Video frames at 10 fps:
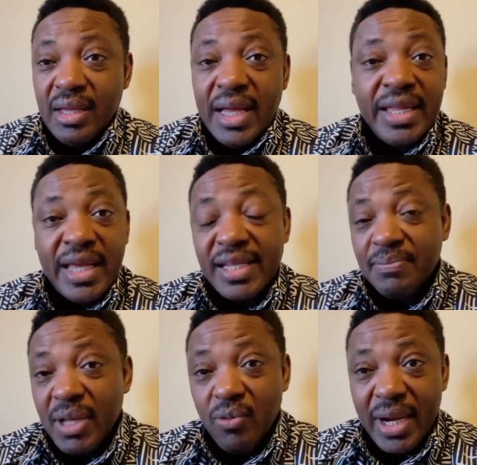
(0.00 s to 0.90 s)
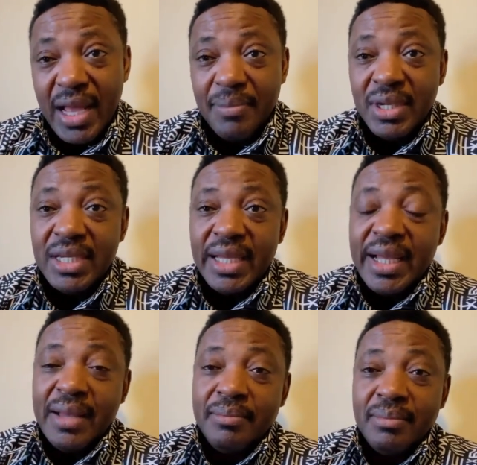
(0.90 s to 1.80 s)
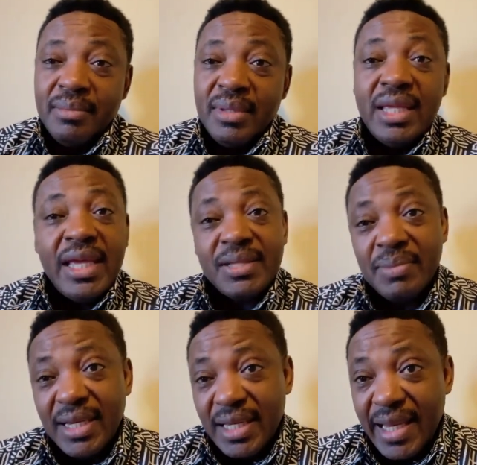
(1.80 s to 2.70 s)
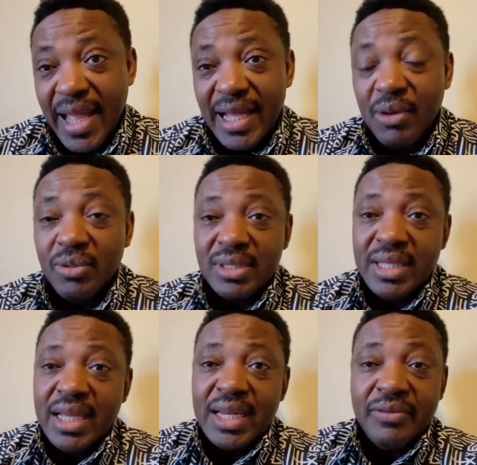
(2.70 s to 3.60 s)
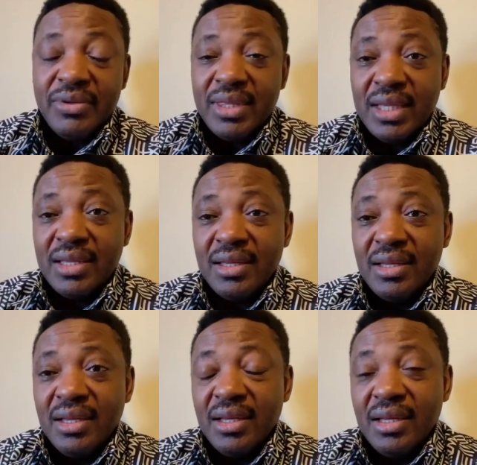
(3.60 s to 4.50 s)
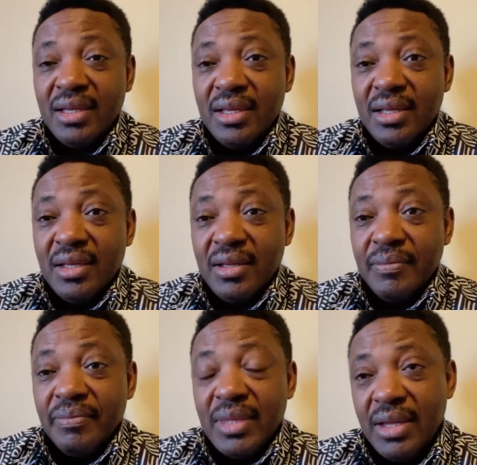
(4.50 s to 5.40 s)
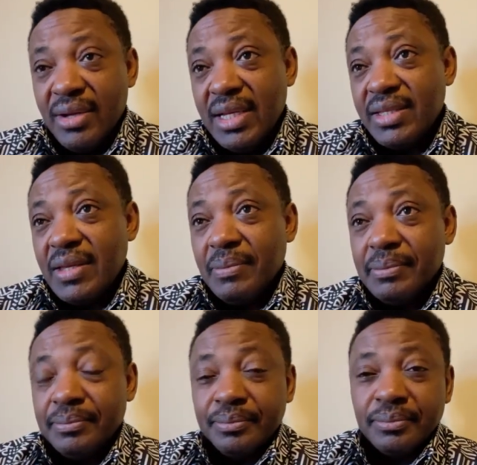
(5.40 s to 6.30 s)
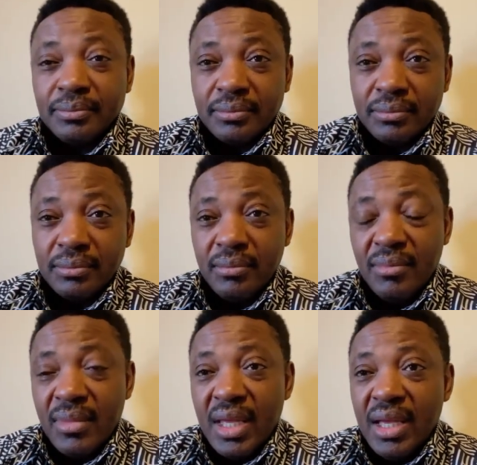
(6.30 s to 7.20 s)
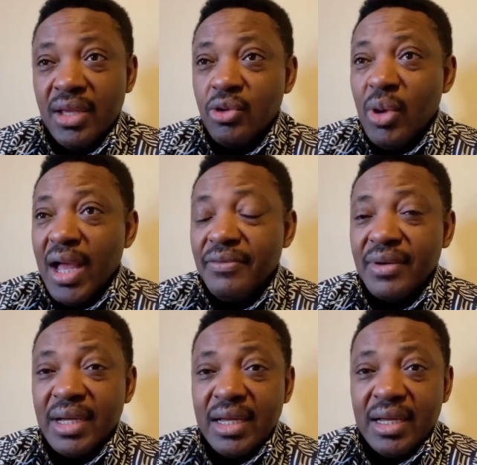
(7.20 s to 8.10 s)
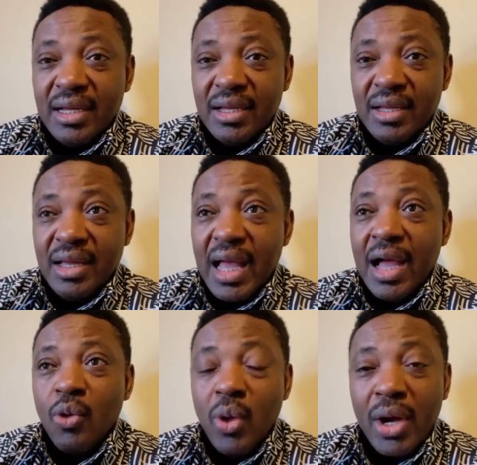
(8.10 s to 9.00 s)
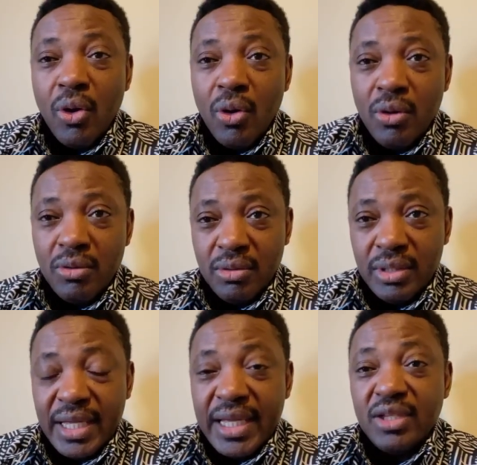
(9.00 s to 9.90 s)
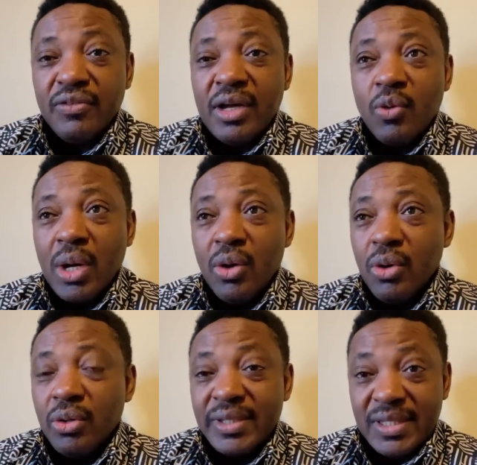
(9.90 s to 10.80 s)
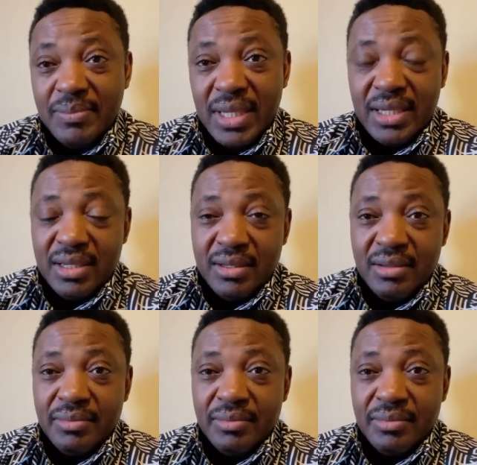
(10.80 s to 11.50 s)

And he explained what happened in the camp. He explained Tiger was there and everything. They released him. You have Angwago, the case of Angwago Smith.